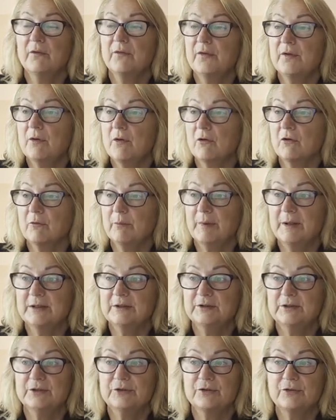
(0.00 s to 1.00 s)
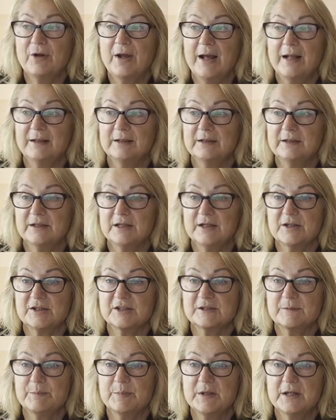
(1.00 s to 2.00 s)
the augmented reality
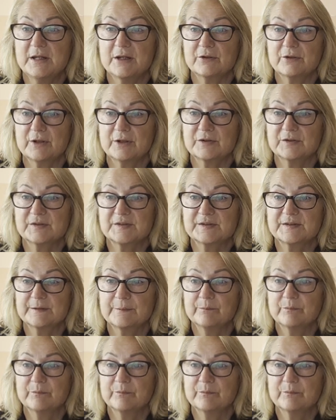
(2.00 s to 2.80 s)
experience.